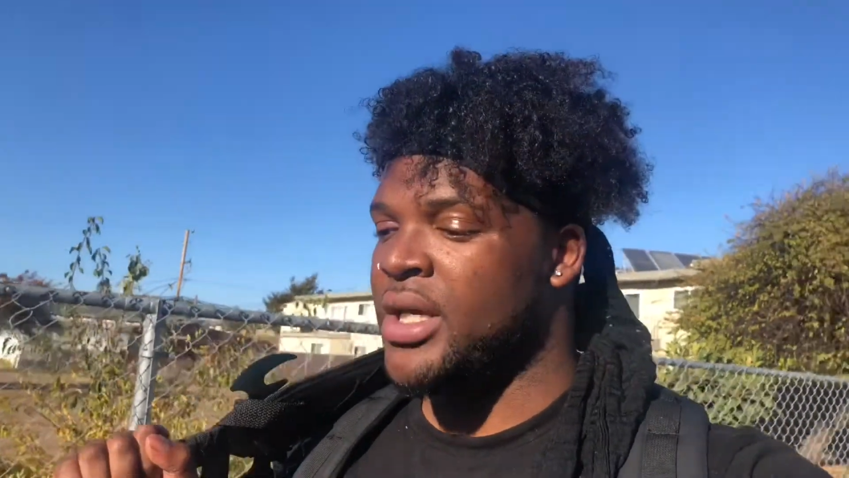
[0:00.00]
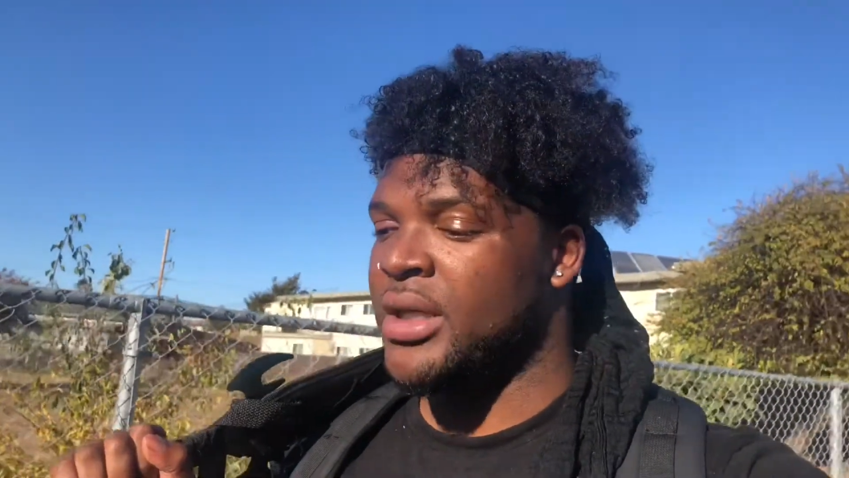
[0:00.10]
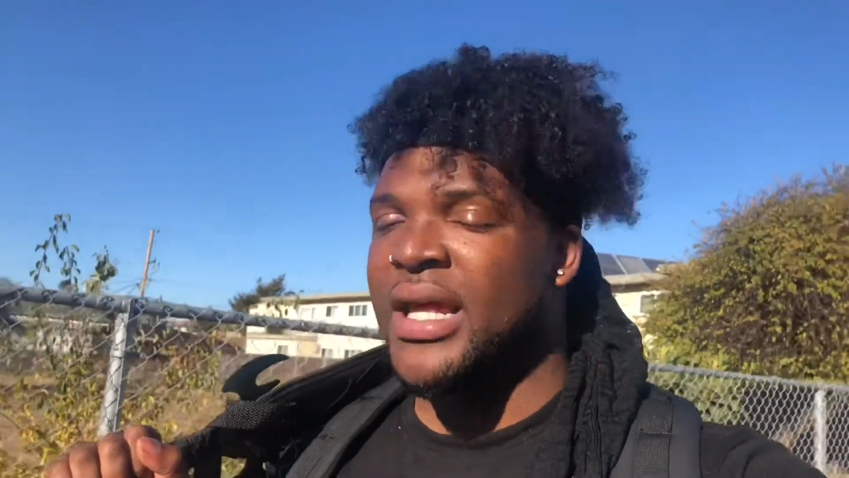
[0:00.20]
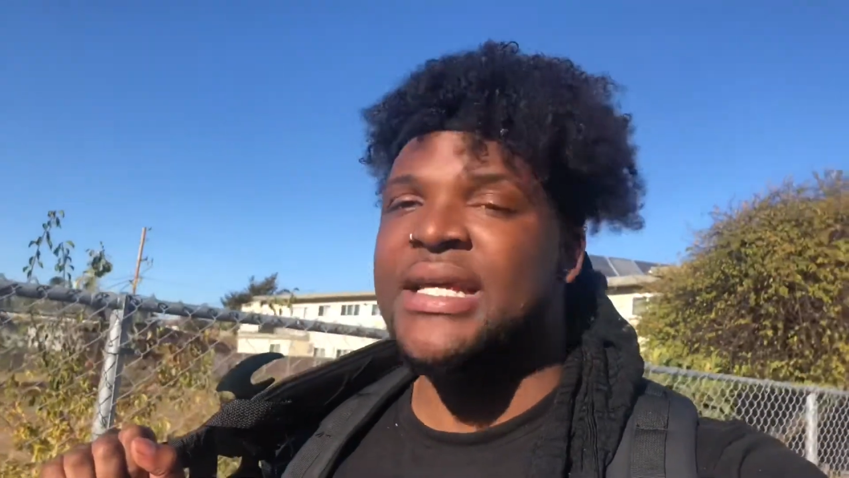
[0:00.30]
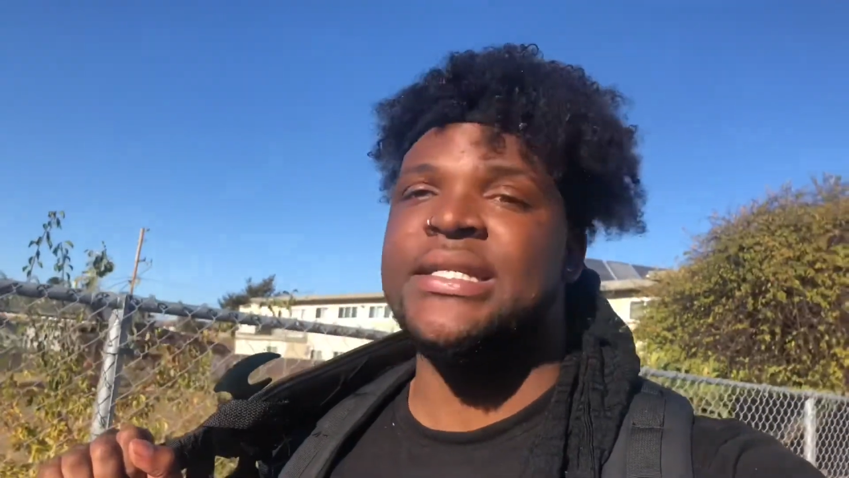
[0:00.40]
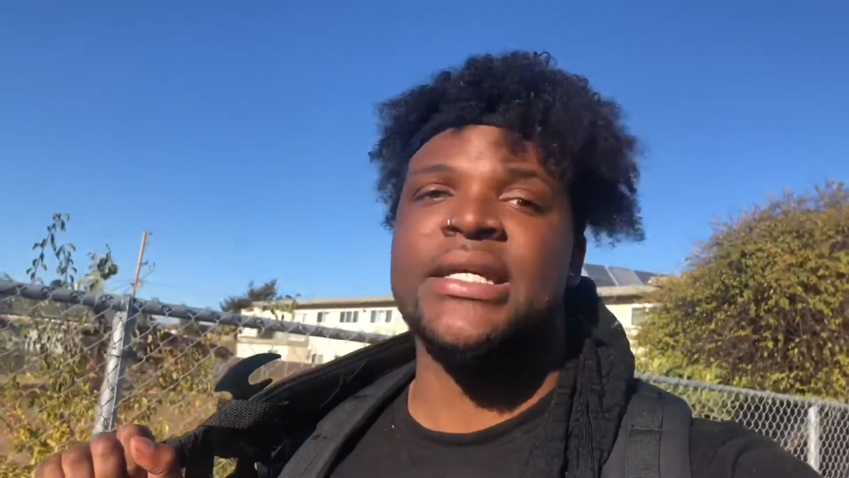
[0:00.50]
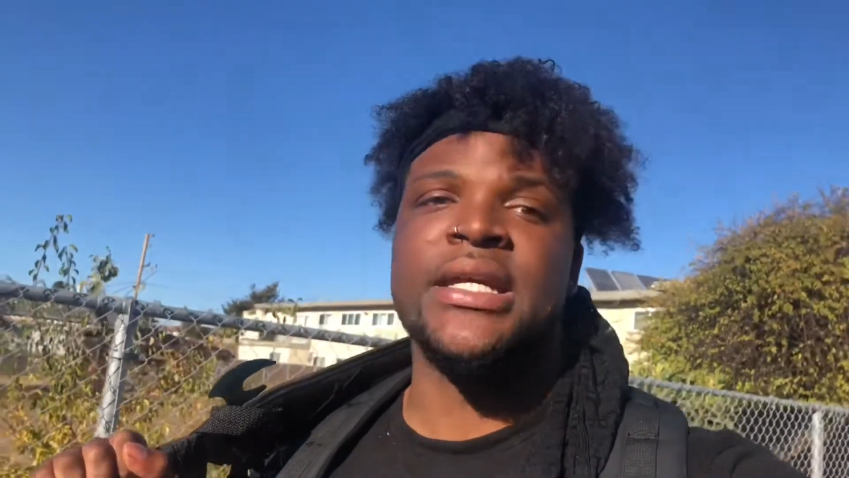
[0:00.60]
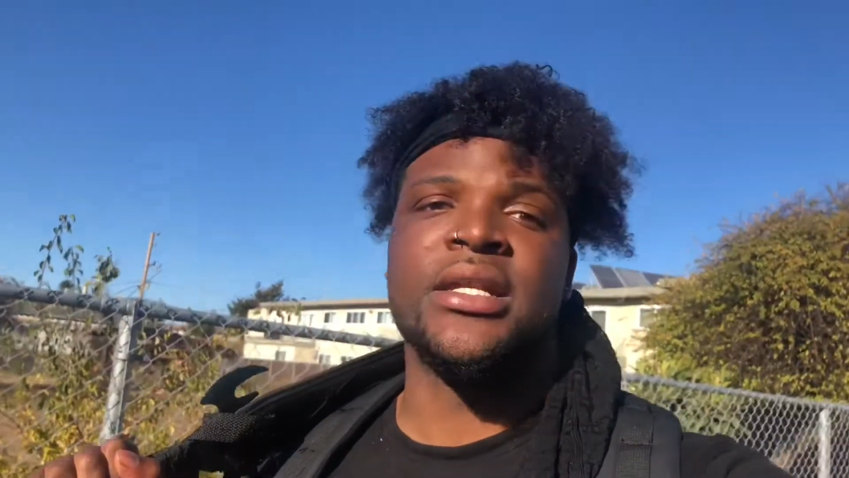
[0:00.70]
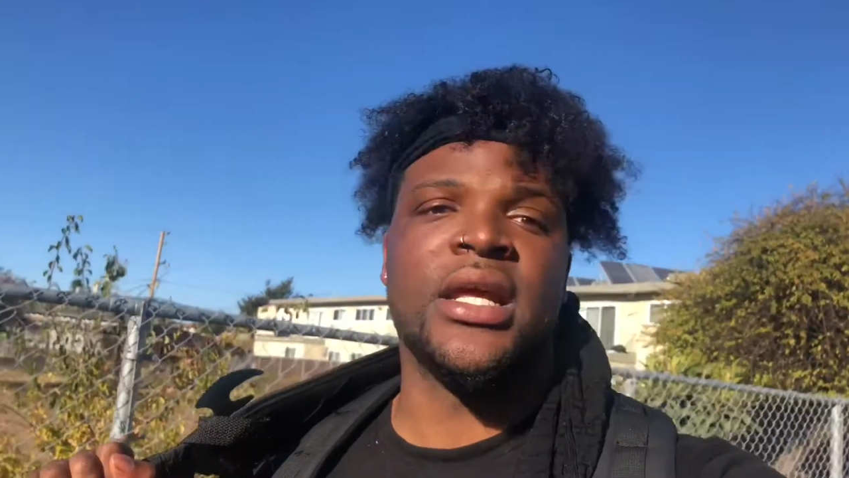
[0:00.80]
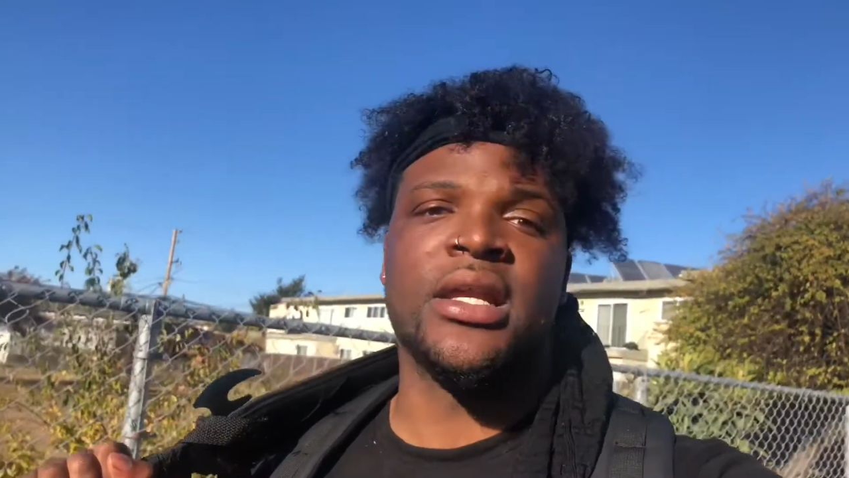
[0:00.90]

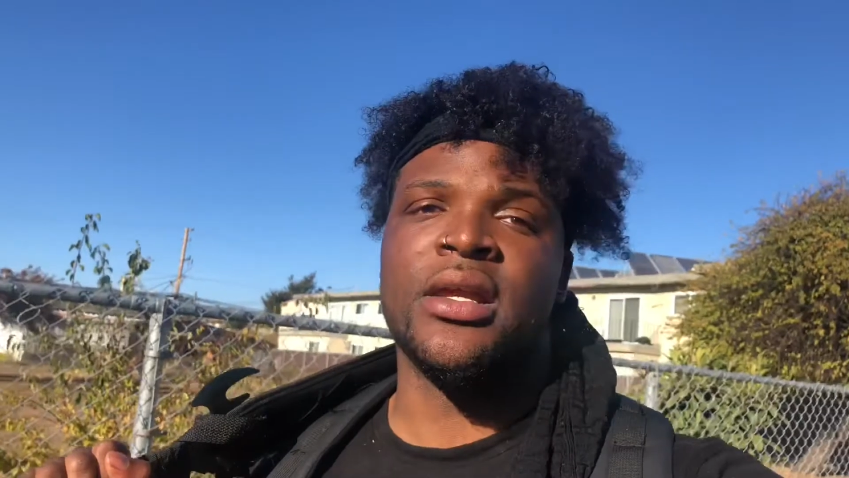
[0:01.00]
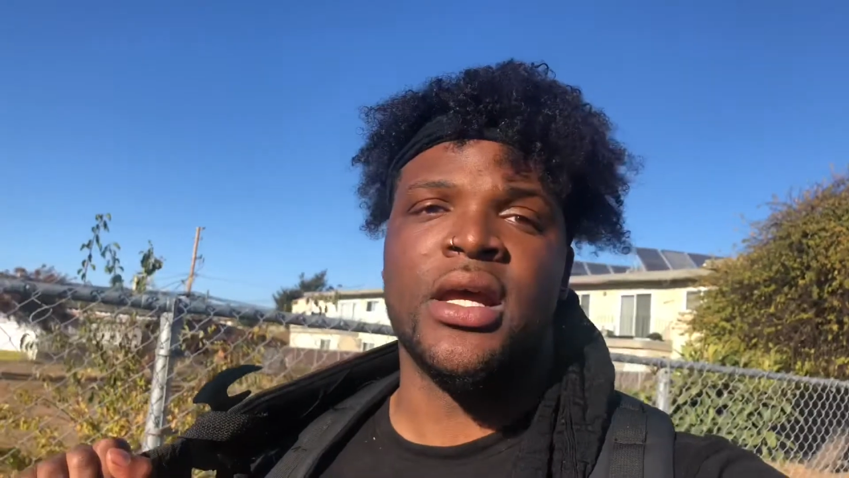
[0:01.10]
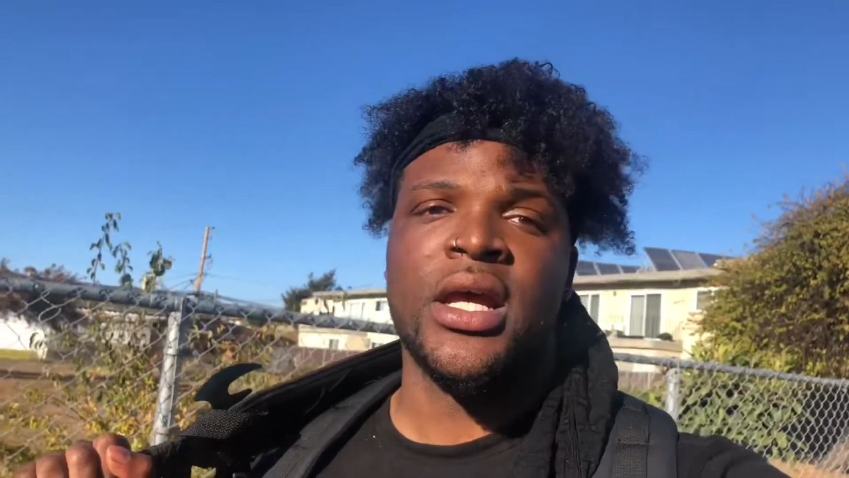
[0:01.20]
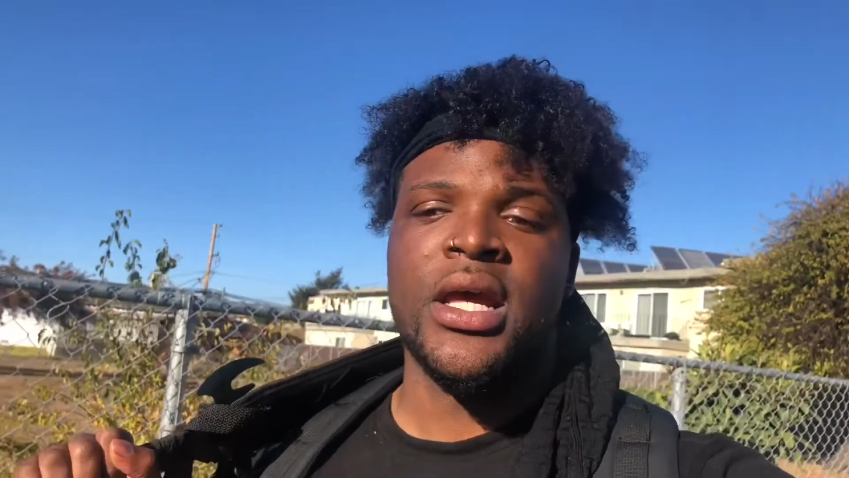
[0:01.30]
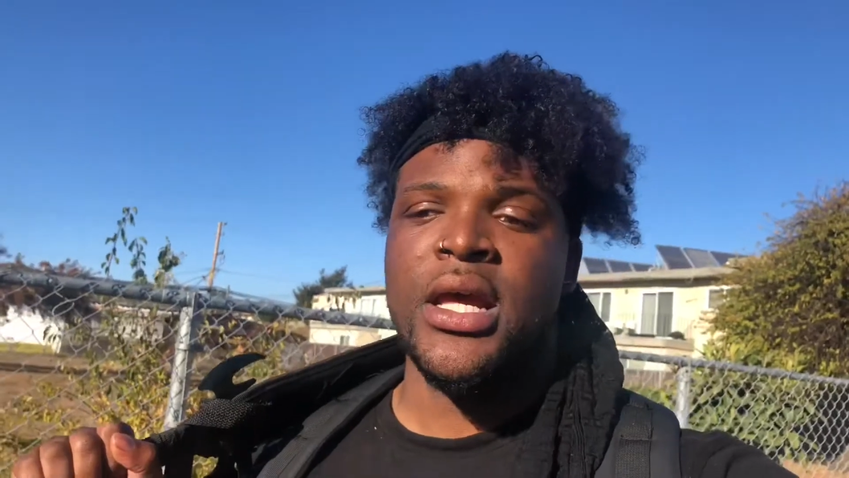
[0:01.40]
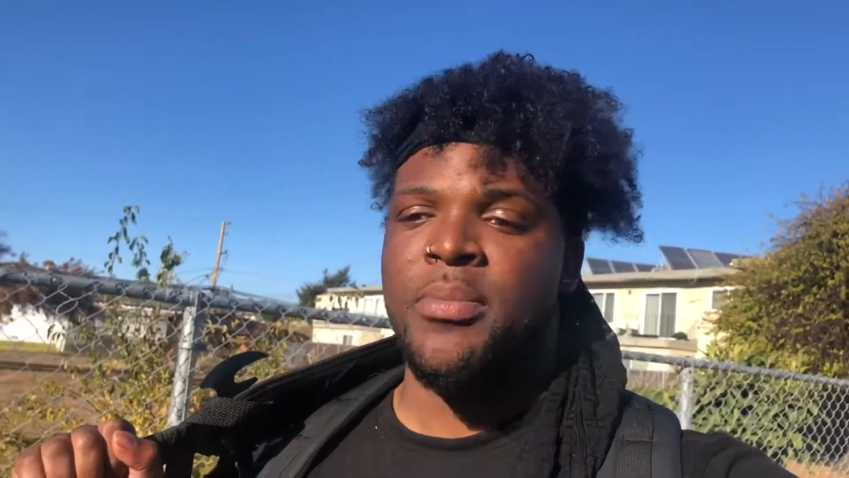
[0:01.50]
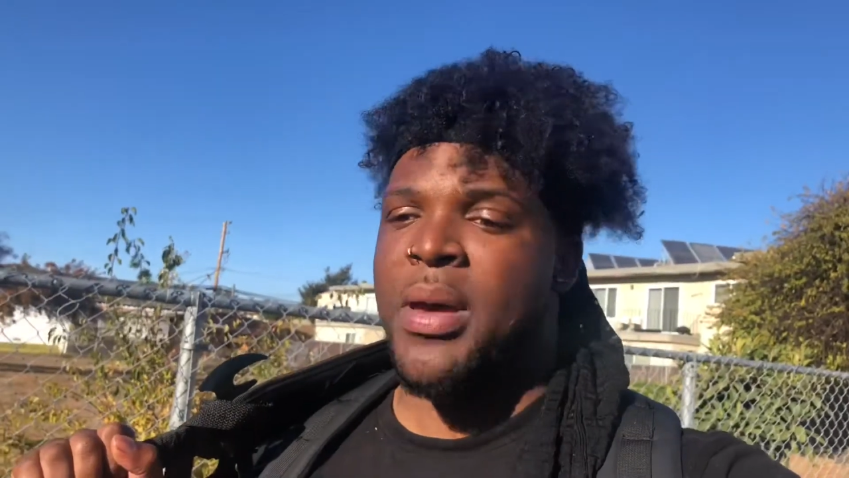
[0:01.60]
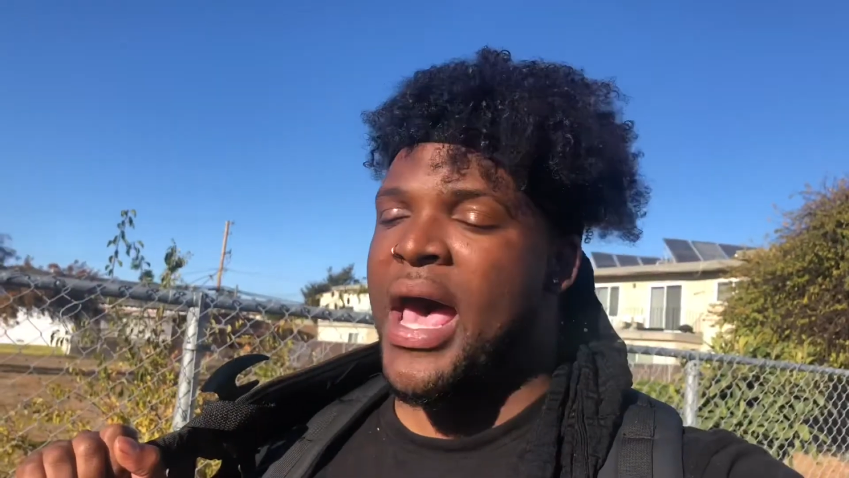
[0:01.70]
lesson and pat